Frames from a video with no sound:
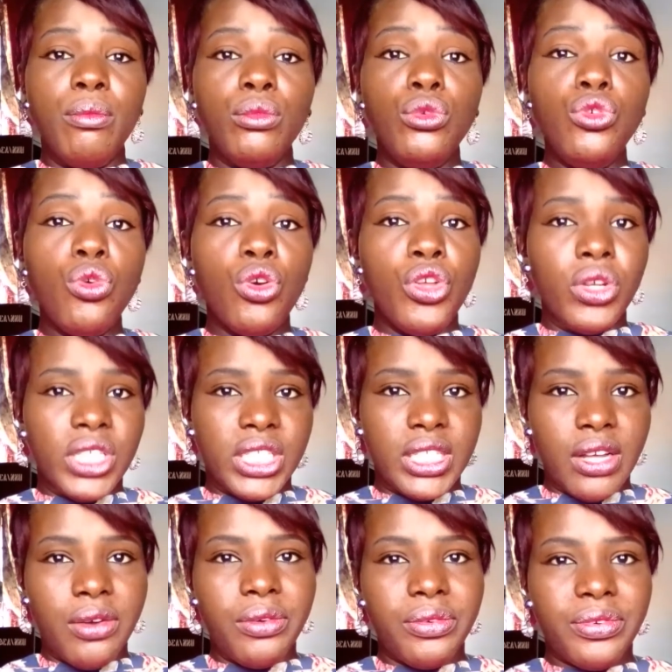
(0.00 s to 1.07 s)
know
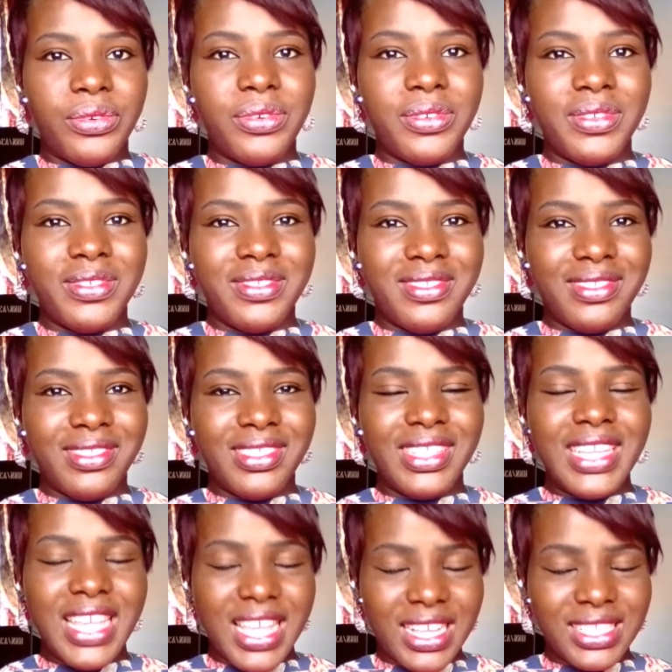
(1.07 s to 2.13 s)
yourself.
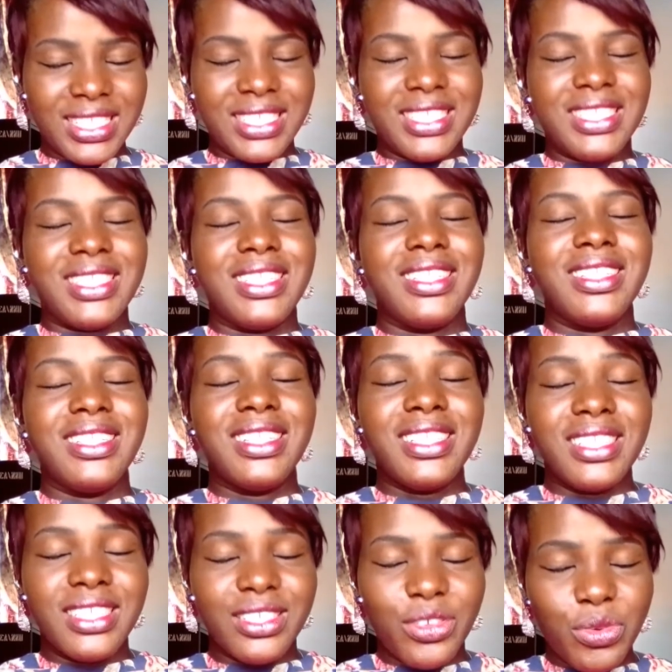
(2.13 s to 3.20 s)
Yes,
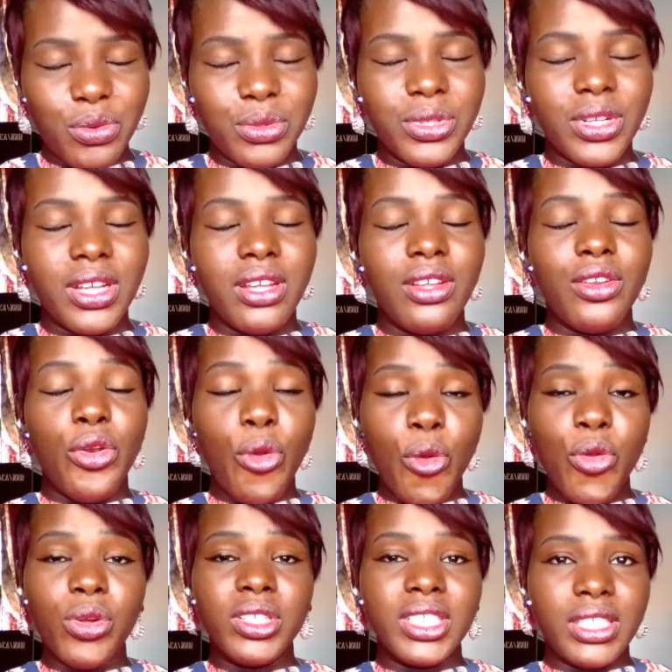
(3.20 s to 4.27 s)
this is good. Know
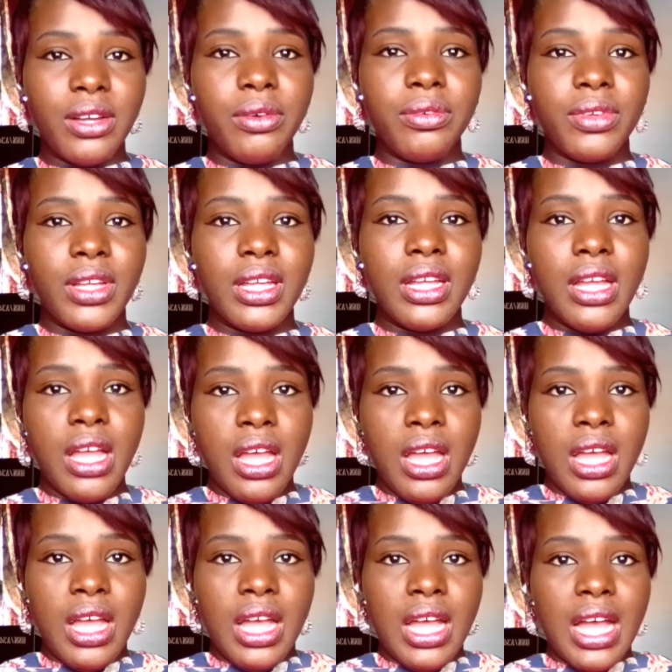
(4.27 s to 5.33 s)
yourself.
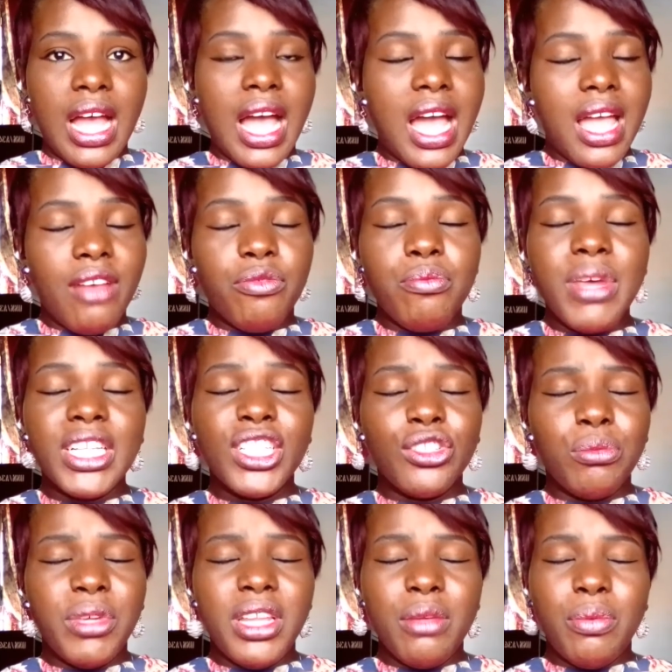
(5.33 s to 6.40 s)
I have met
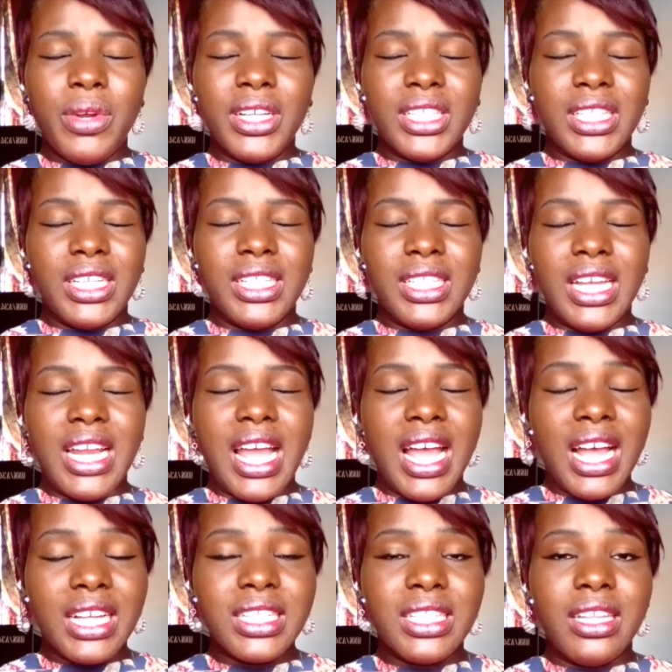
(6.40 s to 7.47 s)
so many persons and
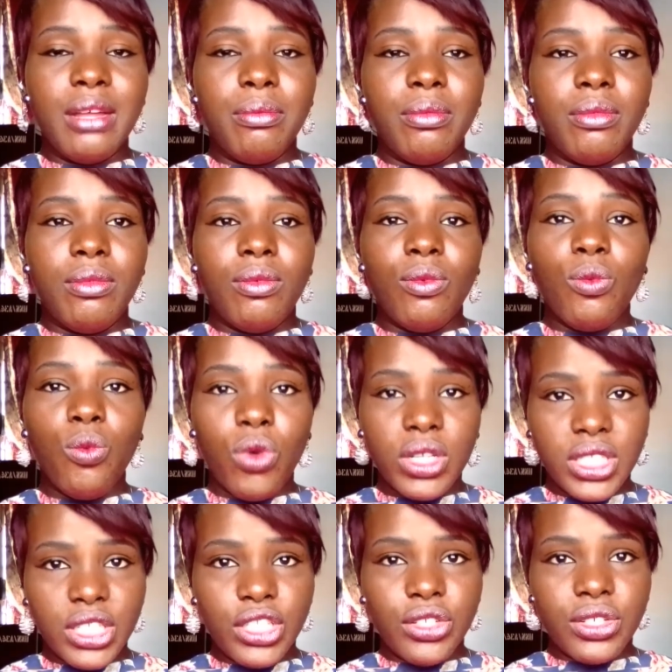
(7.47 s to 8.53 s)
I ask them,
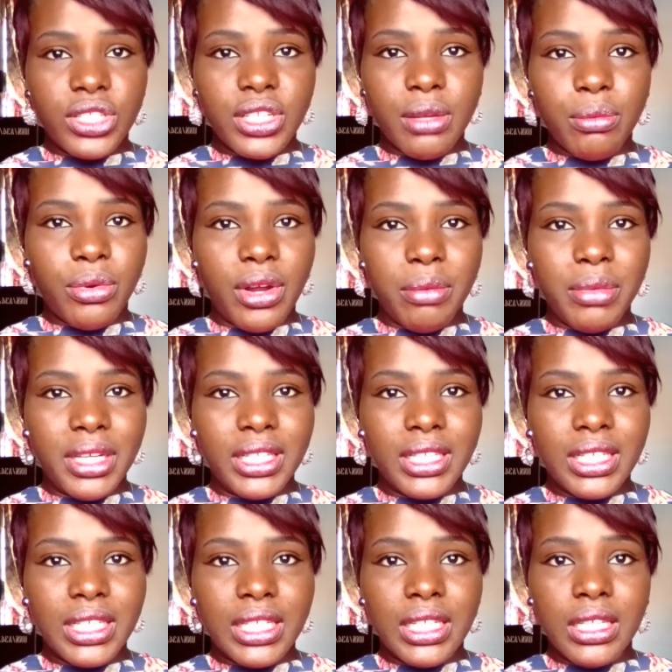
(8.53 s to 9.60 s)
what is your temperament?
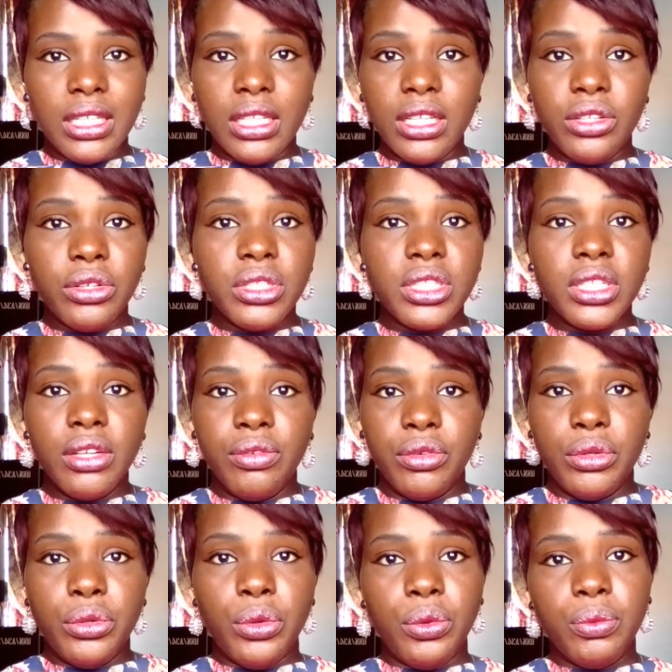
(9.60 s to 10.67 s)
They don't
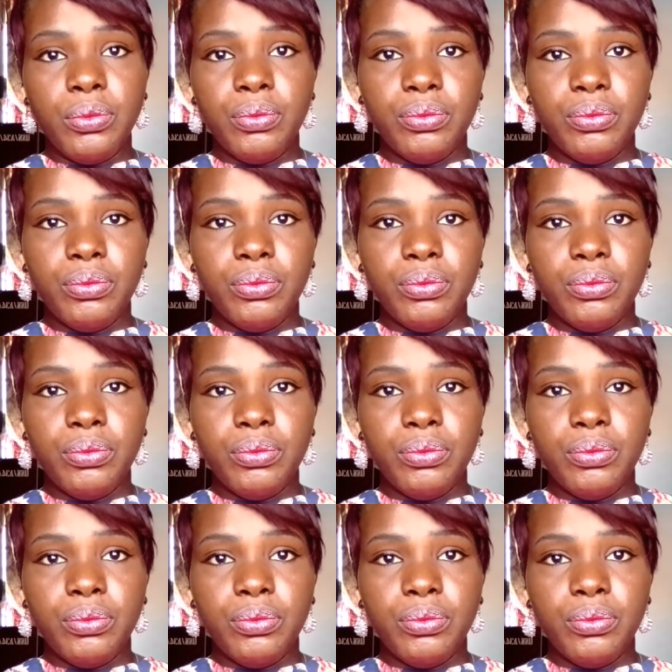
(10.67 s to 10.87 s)
even know.